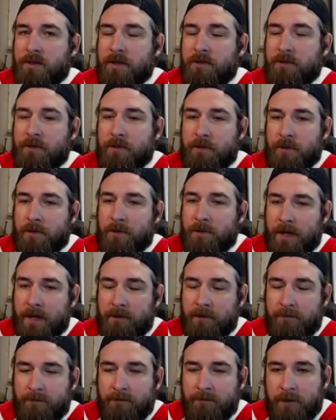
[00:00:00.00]
infantryman,
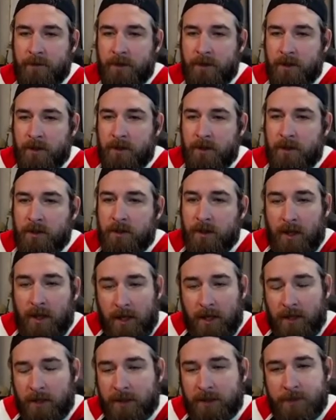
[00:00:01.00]

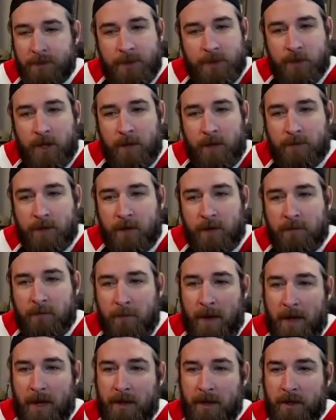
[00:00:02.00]
I like to be dropped off
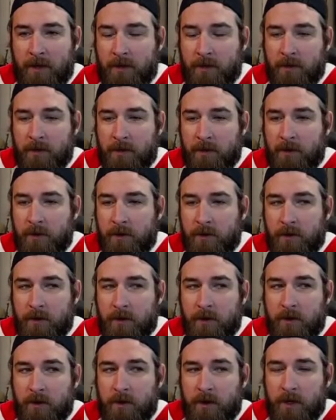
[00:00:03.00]
by
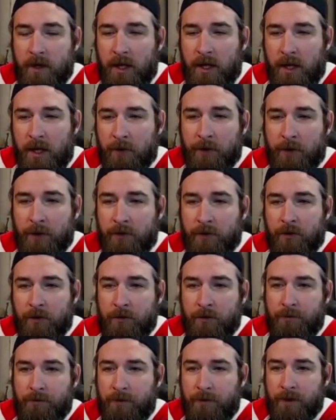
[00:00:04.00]
aerial
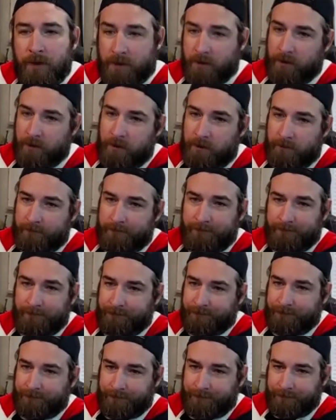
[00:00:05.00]
vehicle.
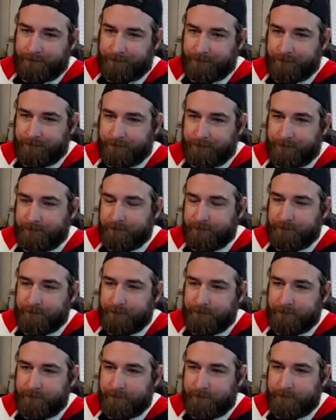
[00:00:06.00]

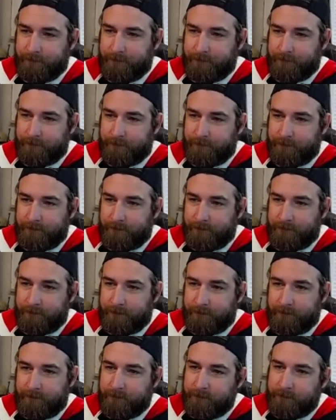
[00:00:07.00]
Ah, yes. So you
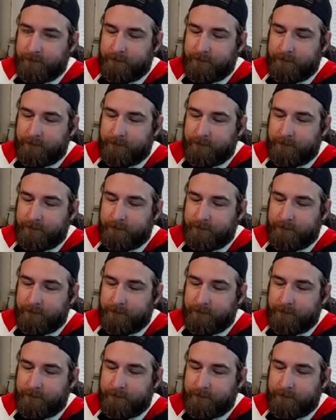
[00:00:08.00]
don't.